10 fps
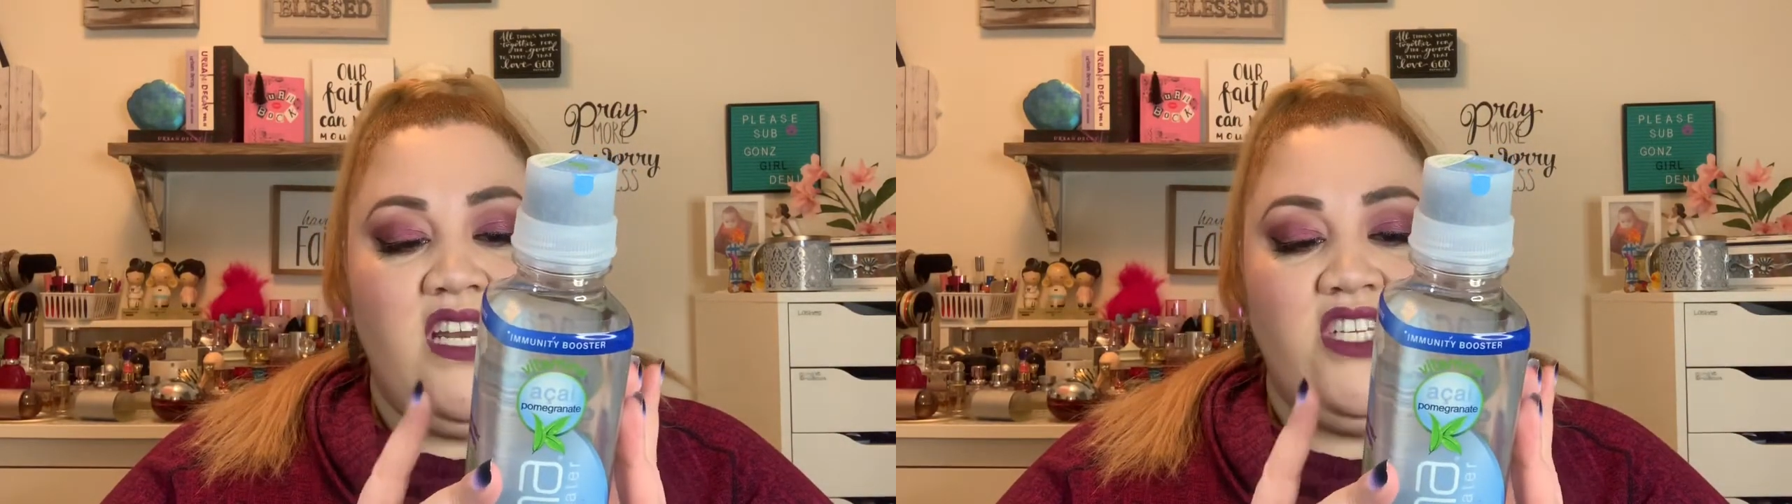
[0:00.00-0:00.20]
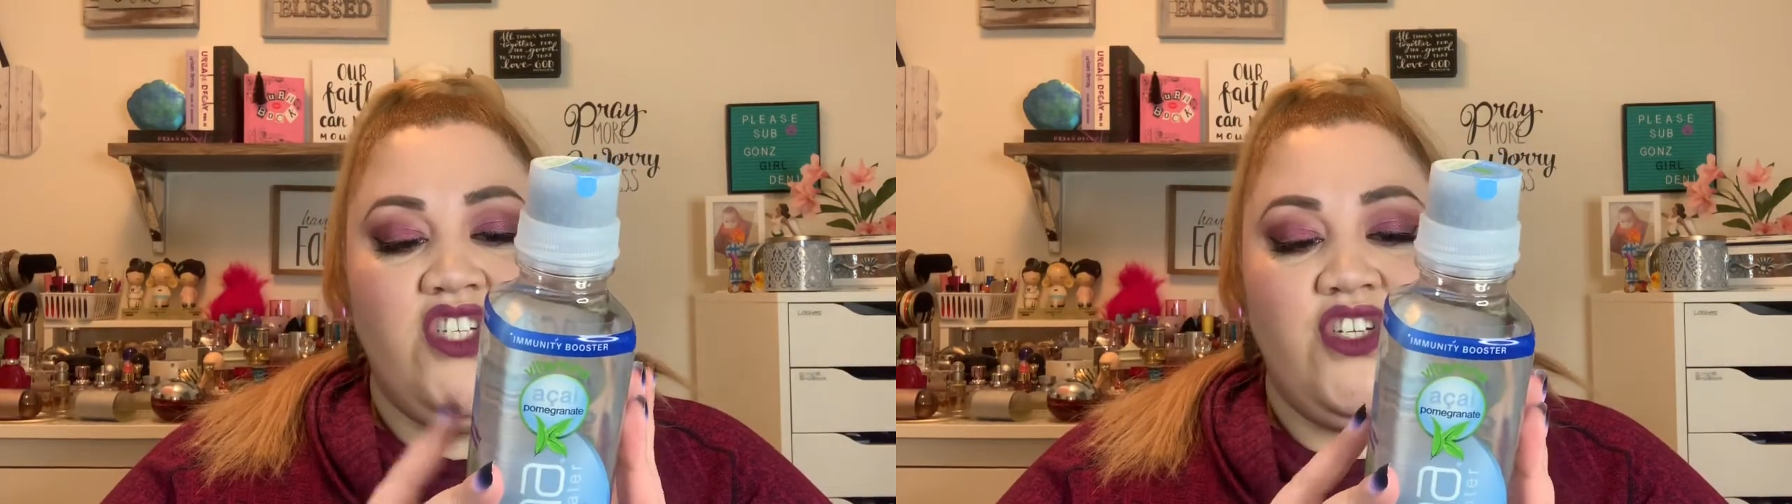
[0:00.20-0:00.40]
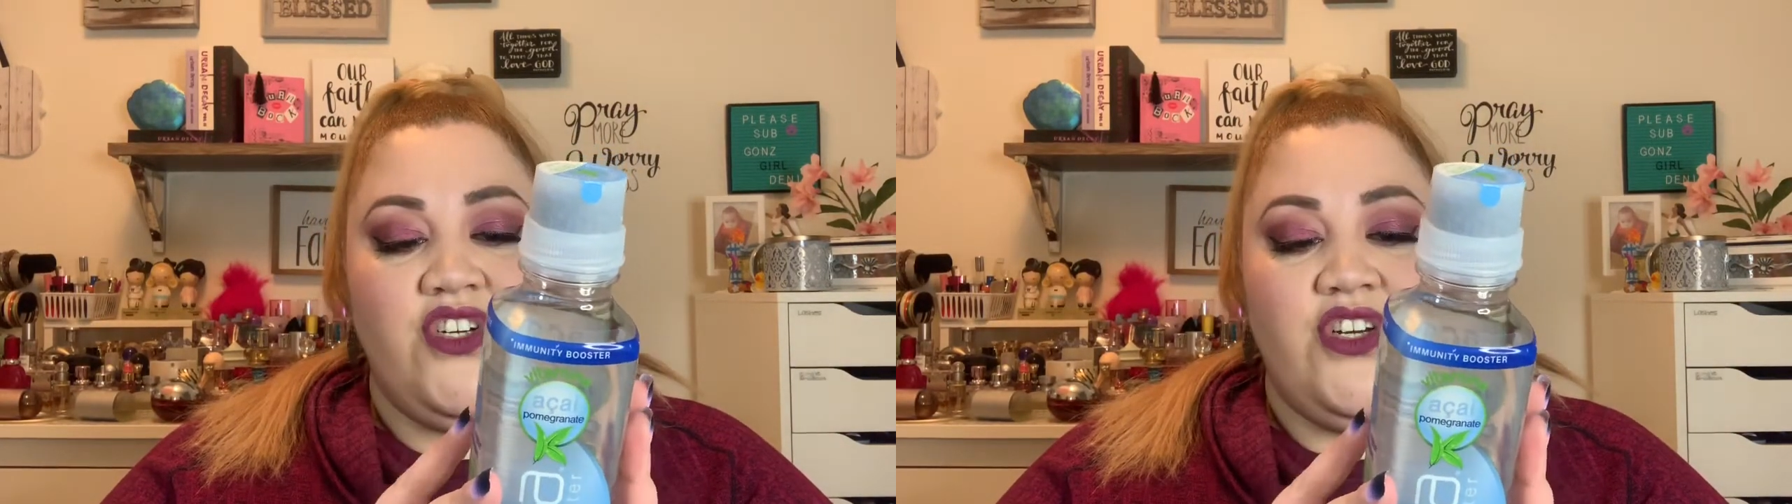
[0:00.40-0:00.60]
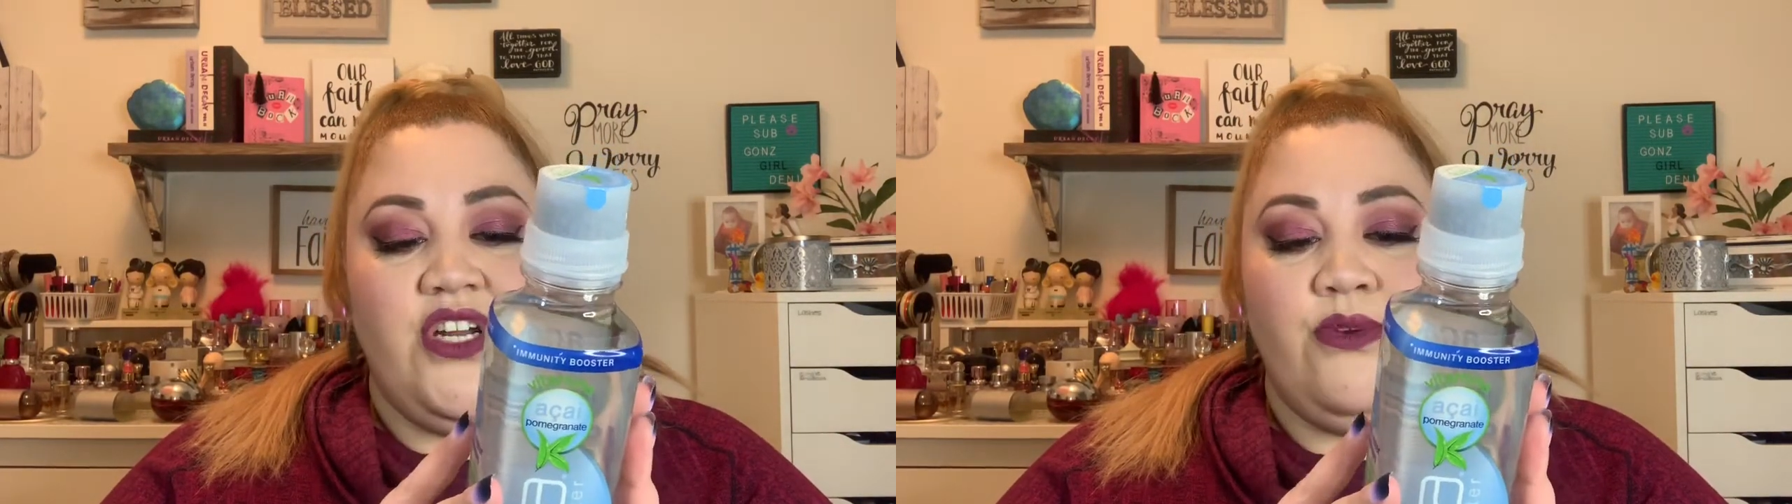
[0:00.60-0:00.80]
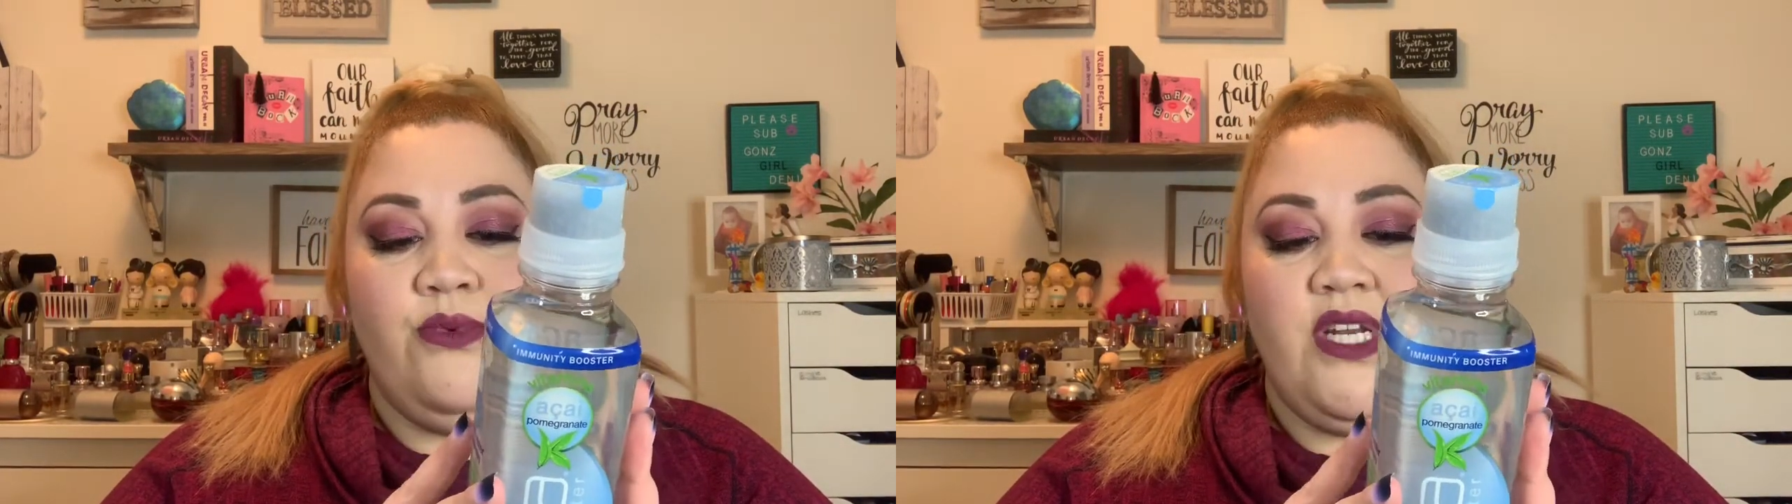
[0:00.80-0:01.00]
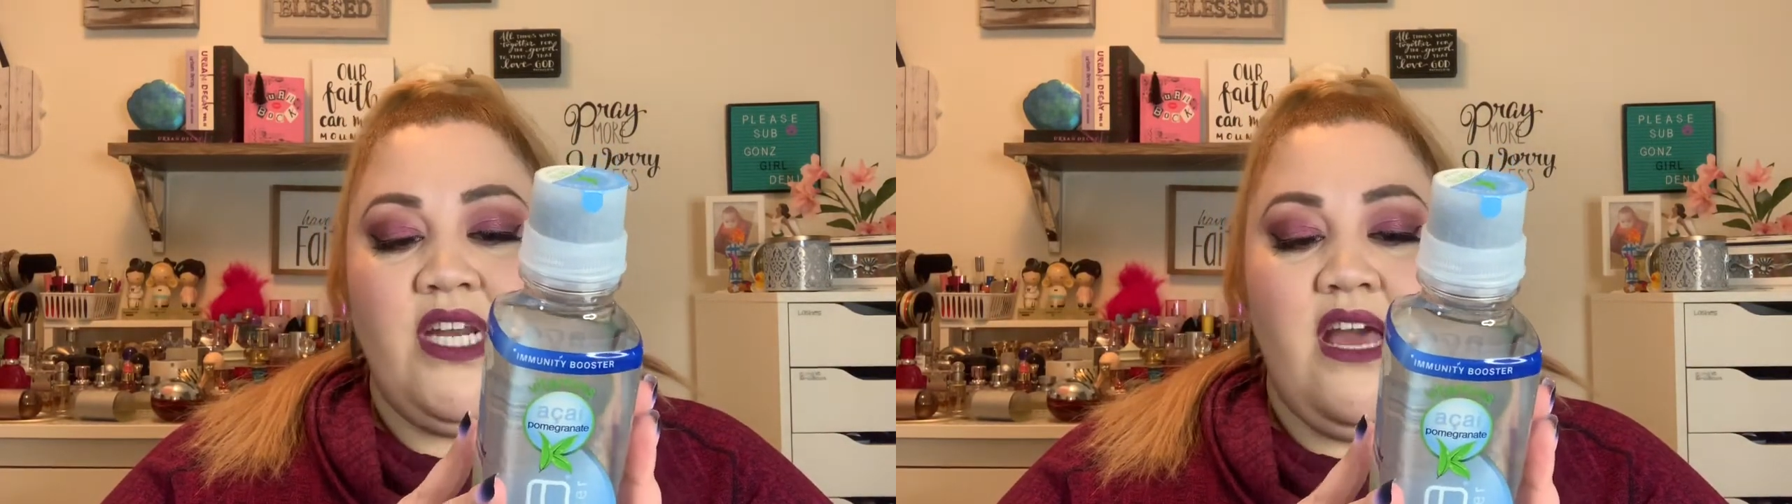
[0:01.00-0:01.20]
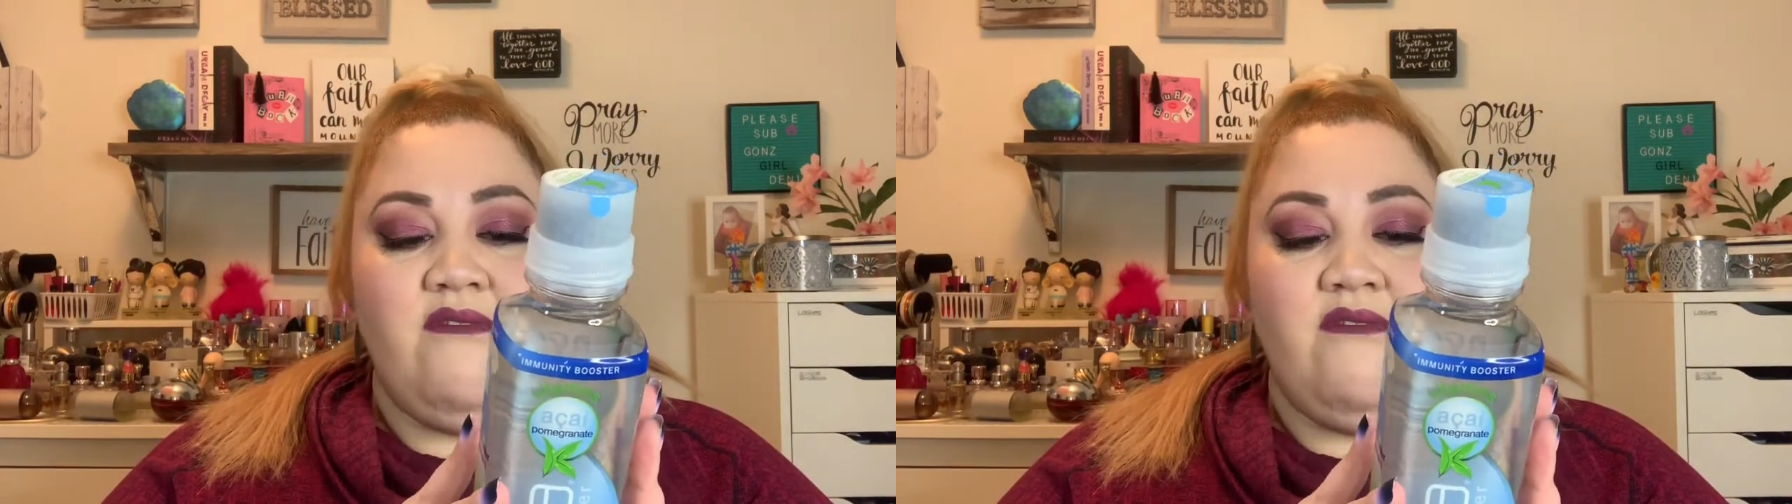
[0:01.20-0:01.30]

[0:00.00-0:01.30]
any sugar and it wouldn't